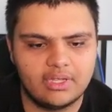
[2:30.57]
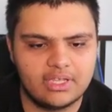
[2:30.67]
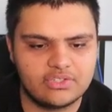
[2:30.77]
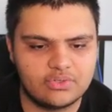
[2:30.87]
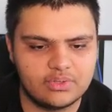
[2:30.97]

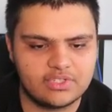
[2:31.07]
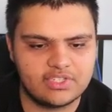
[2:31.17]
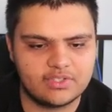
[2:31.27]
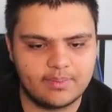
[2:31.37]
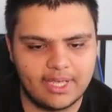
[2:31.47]
as soon as
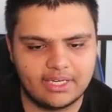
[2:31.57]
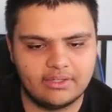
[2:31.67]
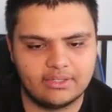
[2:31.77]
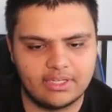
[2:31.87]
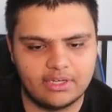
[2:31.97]
he's back
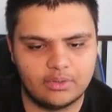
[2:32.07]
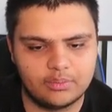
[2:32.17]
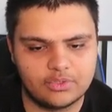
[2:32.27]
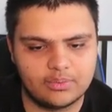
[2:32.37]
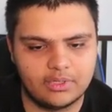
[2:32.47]
on the air,
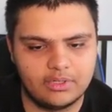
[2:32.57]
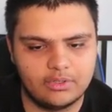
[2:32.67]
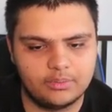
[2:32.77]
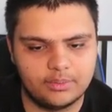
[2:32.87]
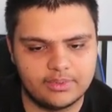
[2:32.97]
which we all
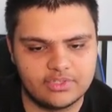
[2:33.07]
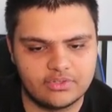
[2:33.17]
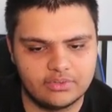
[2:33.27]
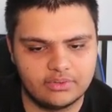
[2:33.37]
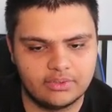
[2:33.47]
hope will be
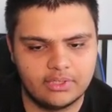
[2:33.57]
soon.